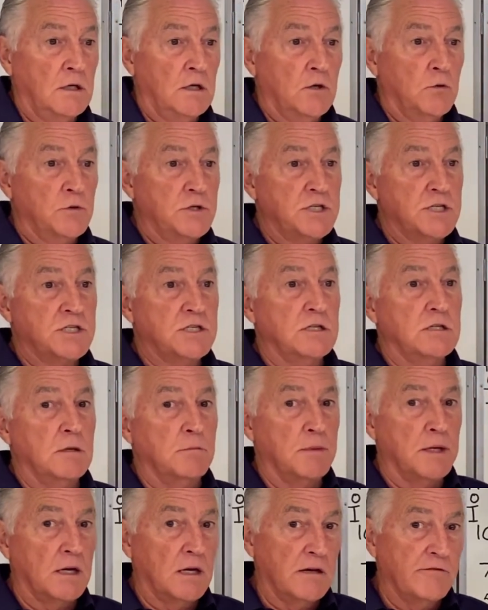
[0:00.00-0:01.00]
We're just in the
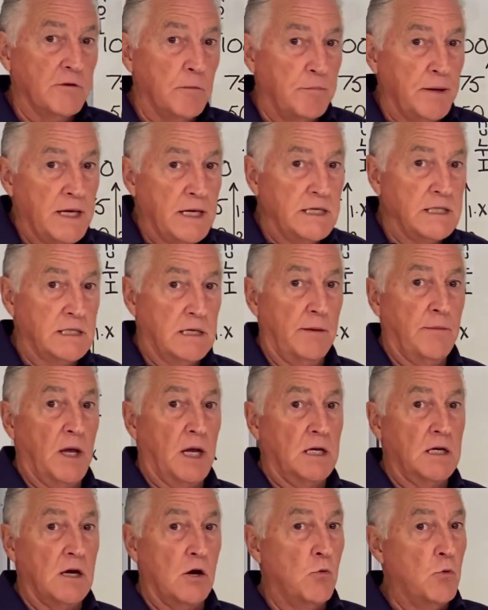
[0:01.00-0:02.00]
middle of a pandemic.
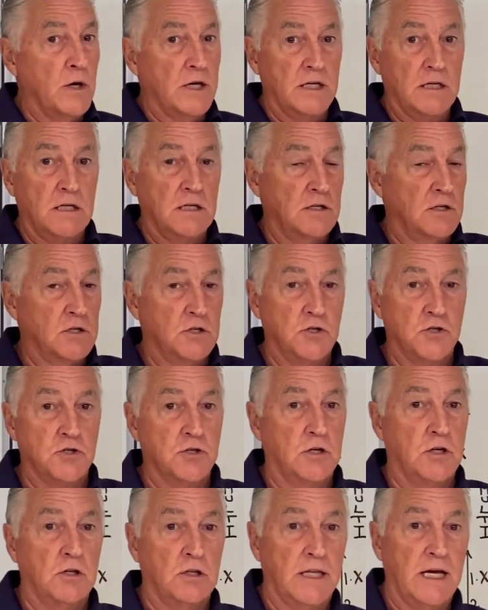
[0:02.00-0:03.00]
No one can
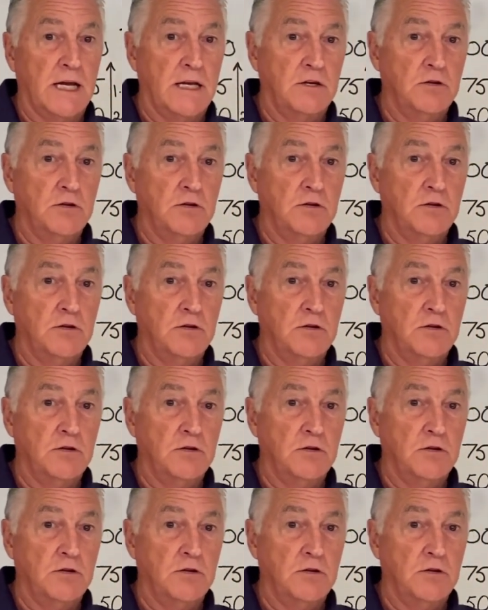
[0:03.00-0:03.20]
control that.